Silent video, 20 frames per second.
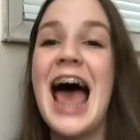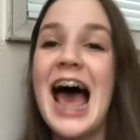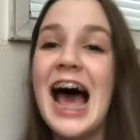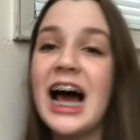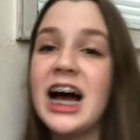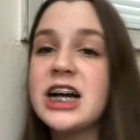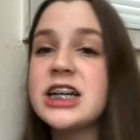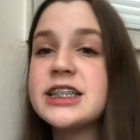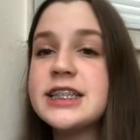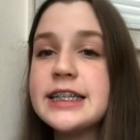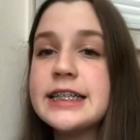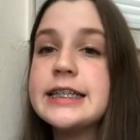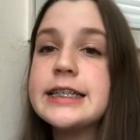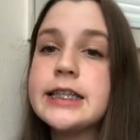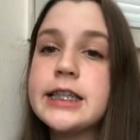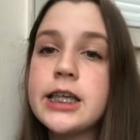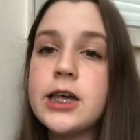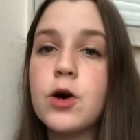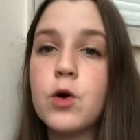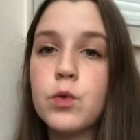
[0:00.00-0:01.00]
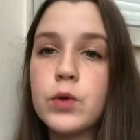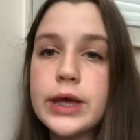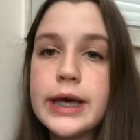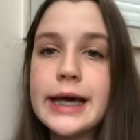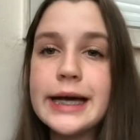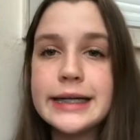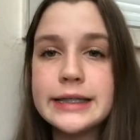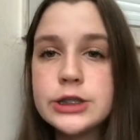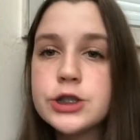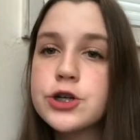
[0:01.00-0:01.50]
Acts is the only
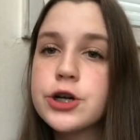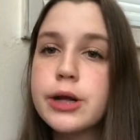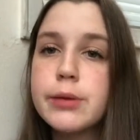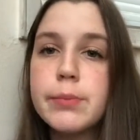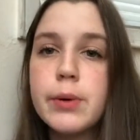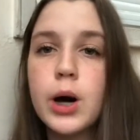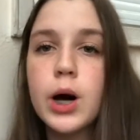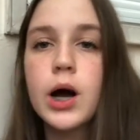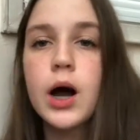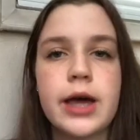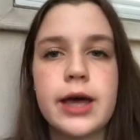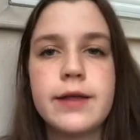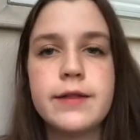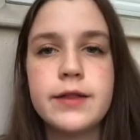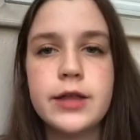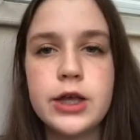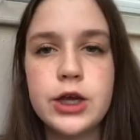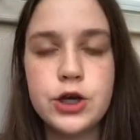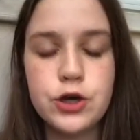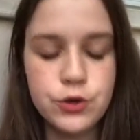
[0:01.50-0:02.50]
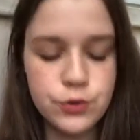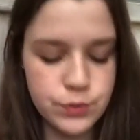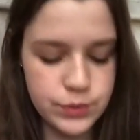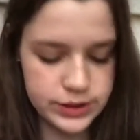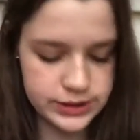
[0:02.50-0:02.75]
history book in the New